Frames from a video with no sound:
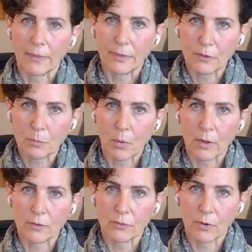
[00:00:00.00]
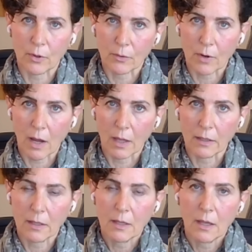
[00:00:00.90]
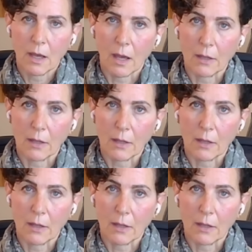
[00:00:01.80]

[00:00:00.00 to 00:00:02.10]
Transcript: at this point for Iran,